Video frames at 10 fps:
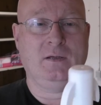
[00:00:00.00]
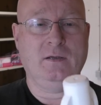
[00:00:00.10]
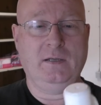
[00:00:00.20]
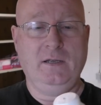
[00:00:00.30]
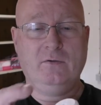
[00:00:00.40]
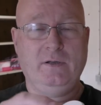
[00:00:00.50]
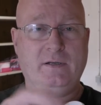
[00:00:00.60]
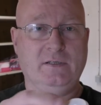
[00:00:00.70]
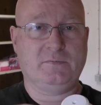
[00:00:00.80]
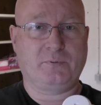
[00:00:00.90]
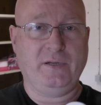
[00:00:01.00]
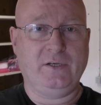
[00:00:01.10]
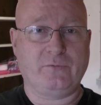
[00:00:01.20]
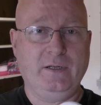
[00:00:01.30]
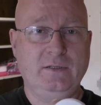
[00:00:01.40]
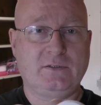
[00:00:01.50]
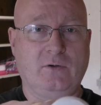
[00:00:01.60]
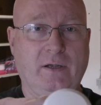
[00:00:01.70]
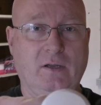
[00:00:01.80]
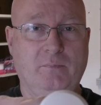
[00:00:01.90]
Here it is pre-drilled, so
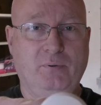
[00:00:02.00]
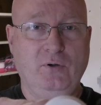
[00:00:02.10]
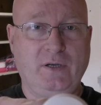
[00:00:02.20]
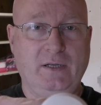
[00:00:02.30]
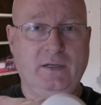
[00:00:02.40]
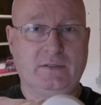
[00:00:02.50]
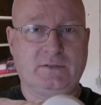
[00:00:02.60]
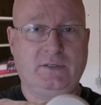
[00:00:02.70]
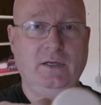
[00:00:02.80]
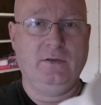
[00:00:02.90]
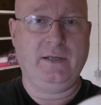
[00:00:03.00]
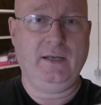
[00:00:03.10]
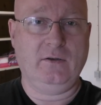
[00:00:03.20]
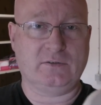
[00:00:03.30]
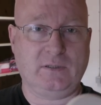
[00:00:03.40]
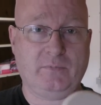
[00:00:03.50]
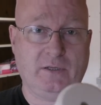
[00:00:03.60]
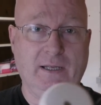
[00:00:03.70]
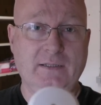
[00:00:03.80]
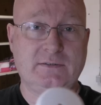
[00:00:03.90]
I can put in a steel nail or
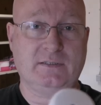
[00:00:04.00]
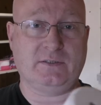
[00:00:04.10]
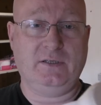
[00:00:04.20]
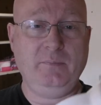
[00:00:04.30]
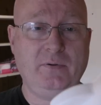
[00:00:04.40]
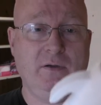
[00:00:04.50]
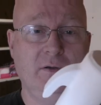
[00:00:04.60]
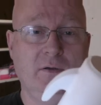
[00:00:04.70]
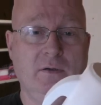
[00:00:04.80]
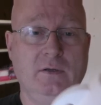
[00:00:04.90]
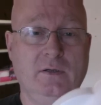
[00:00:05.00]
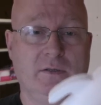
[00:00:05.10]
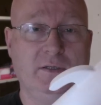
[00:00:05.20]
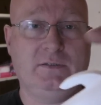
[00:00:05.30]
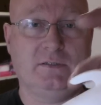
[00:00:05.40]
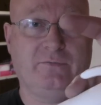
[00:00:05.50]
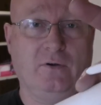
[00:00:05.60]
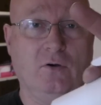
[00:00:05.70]
something else as a tip. This is for